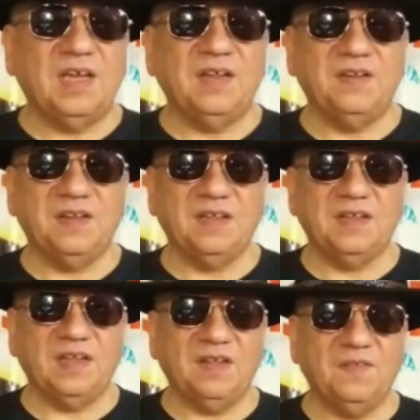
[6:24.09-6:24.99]

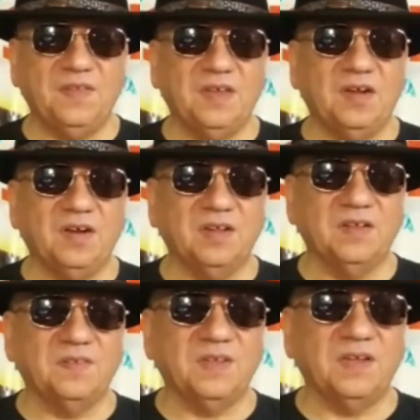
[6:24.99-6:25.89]
And they
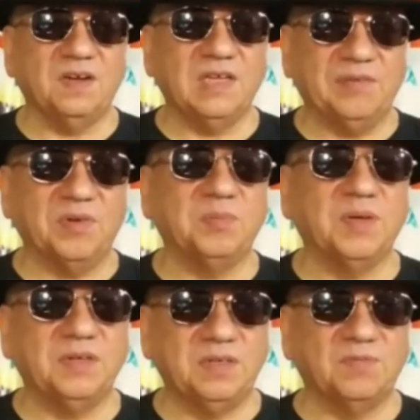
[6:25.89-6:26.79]
are governed
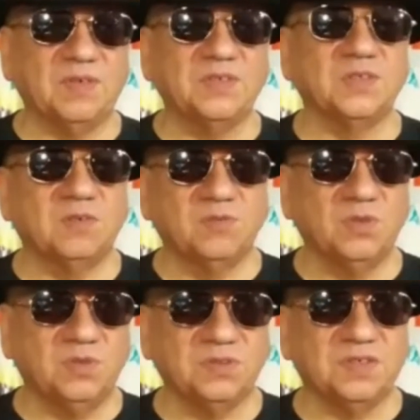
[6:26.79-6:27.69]
by a different set of
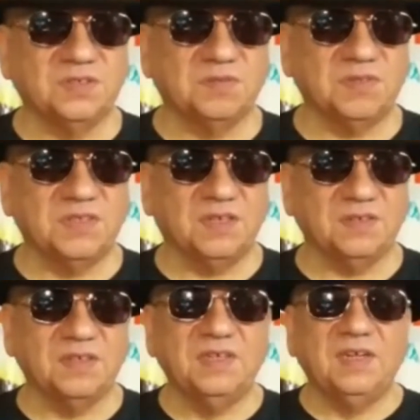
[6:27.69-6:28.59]
rules as a
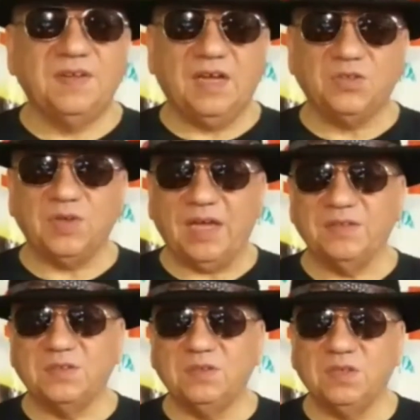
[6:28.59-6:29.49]
result. Now, to
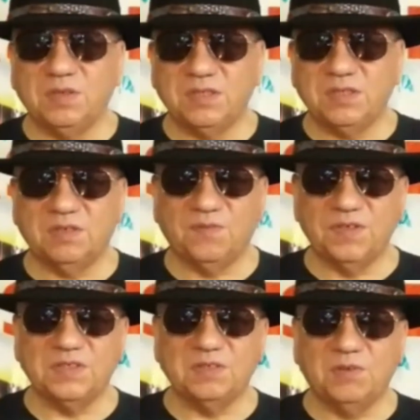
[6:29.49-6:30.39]
answer your question,
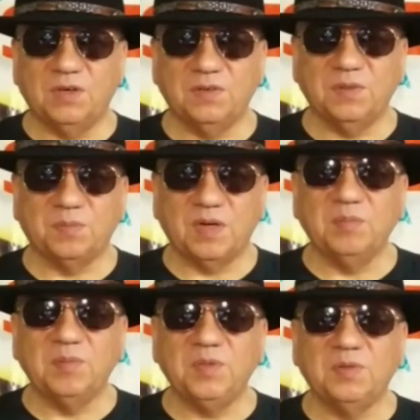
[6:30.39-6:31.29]
first of all, the
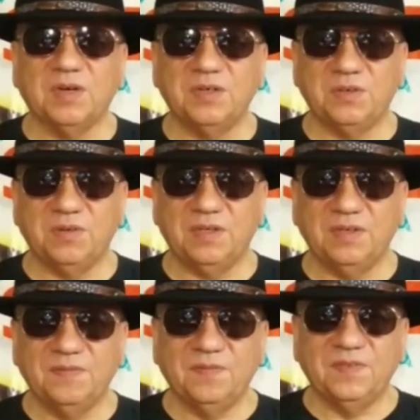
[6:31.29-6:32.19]
problem you are
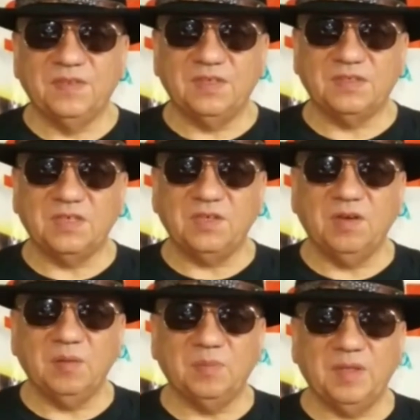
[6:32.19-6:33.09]
doing is that you
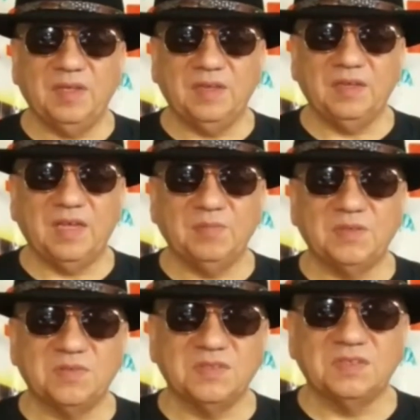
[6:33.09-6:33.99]
are playing a game
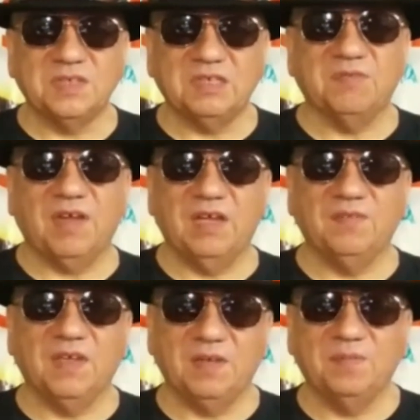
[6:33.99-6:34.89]
that is a
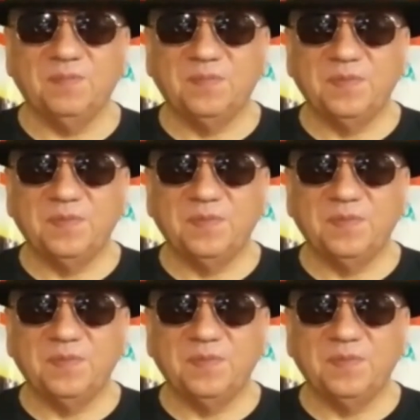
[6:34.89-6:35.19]
6-5 game.